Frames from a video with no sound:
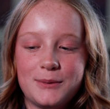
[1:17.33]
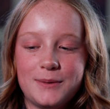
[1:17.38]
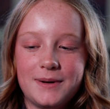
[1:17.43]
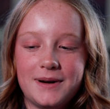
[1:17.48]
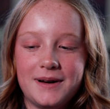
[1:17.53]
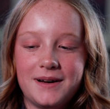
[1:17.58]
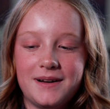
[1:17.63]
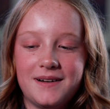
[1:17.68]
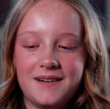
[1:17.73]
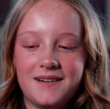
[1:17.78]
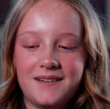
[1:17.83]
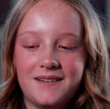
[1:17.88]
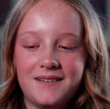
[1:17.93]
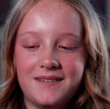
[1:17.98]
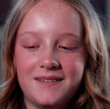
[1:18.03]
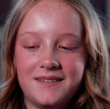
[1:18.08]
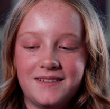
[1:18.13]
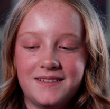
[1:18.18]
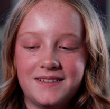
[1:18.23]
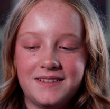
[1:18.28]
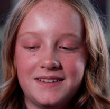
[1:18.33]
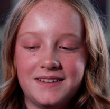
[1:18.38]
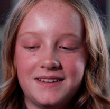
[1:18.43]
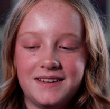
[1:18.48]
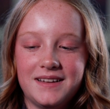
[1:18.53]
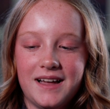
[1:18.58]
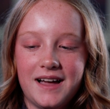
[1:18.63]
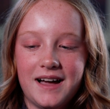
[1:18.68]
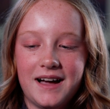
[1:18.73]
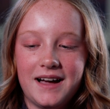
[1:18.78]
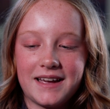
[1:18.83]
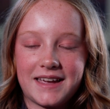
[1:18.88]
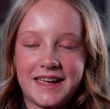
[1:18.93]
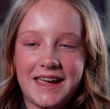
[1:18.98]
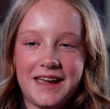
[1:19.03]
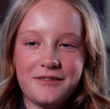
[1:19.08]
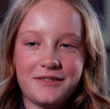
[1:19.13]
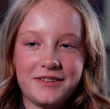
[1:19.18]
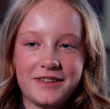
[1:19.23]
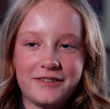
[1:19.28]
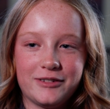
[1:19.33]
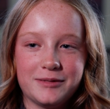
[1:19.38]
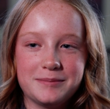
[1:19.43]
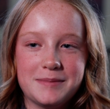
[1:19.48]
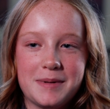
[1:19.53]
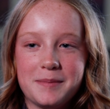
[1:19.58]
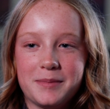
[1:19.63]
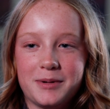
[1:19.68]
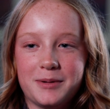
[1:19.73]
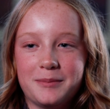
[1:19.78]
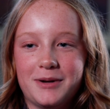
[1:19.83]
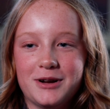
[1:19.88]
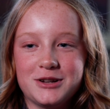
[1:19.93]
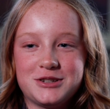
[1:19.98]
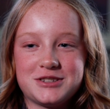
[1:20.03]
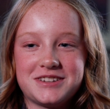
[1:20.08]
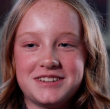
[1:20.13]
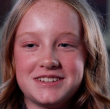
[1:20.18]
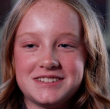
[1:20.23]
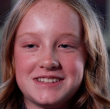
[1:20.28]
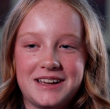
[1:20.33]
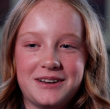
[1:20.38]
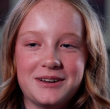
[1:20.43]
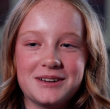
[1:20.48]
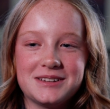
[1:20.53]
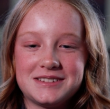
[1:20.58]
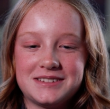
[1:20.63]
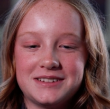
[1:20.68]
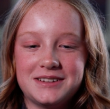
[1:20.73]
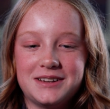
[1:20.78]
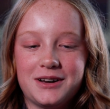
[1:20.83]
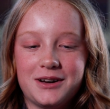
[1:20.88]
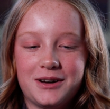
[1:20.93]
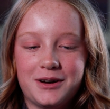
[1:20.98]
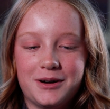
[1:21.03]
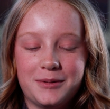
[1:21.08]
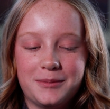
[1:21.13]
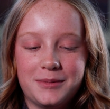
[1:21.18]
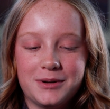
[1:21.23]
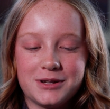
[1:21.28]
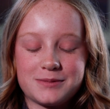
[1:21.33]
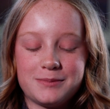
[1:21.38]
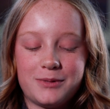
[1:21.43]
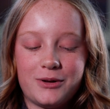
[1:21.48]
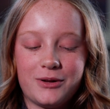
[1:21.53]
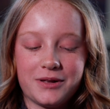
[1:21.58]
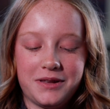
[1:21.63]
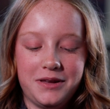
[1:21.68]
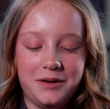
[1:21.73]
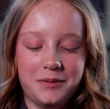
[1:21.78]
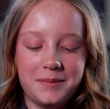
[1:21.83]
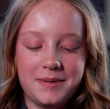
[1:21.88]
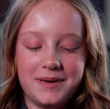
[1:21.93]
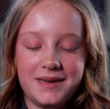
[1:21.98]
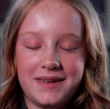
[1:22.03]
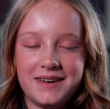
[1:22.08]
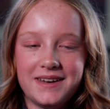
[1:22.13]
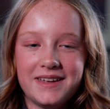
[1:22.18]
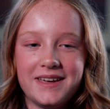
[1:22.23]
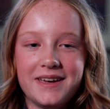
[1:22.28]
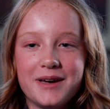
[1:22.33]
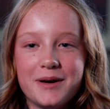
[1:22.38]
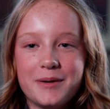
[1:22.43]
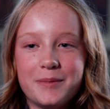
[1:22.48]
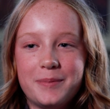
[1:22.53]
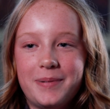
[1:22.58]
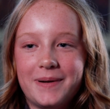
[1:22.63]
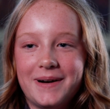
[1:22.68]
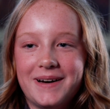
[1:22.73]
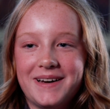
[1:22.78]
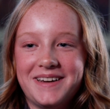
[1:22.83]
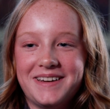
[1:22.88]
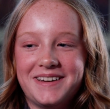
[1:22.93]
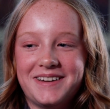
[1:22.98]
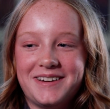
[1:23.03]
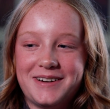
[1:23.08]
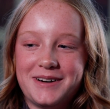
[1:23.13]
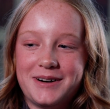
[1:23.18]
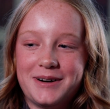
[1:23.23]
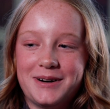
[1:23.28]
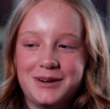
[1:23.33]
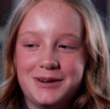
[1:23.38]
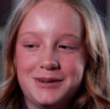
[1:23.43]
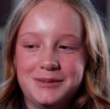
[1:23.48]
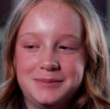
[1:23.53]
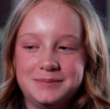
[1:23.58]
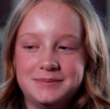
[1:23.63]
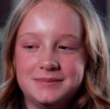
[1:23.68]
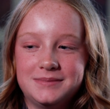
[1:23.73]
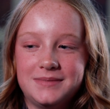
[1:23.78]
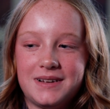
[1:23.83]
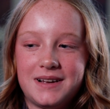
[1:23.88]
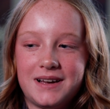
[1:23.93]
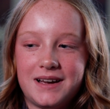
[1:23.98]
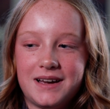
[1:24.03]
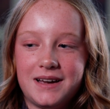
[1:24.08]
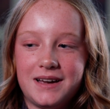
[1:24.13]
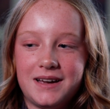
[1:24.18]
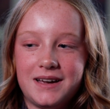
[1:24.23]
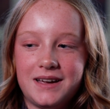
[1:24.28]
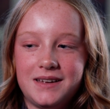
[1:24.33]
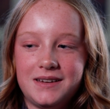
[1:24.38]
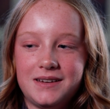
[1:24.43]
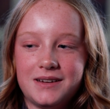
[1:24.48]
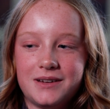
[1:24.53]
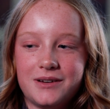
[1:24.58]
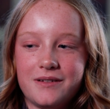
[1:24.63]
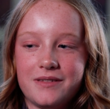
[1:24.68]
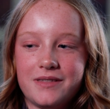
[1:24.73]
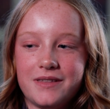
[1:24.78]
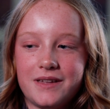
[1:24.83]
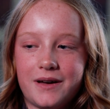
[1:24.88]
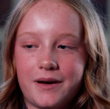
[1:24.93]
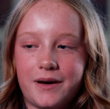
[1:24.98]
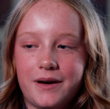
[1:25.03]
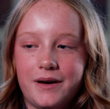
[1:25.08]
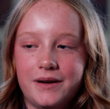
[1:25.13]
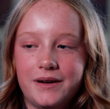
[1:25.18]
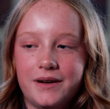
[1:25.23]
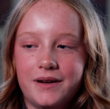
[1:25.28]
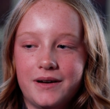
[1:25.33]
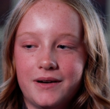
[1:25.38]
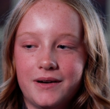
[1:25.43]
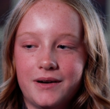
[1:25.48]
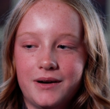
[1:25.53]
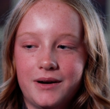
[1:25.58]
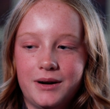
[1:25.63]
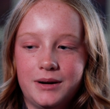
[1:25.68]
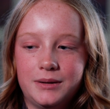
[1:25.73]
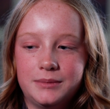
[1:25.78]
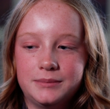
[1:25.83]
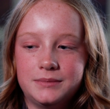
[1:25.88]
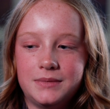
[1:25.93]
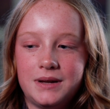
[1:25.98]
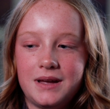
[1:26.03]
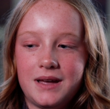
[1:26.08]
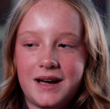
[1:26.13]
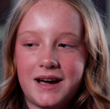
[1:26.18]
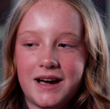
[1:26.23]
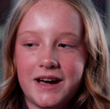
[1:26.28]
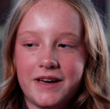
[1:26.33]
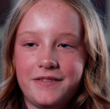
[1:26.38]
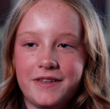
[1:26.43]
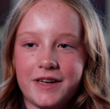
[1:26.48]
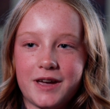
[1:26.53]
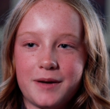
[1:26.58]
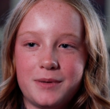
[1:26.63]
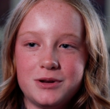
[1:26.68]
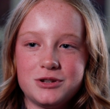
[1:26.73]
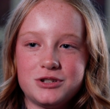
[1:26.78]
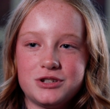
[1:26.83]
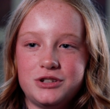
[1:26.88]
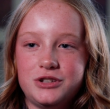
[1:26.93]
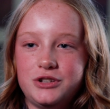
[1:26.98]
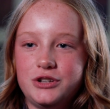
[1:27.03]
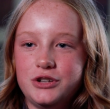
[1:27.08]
Well, I can't really remember much because I was a small human, but I know that I had like a bunch of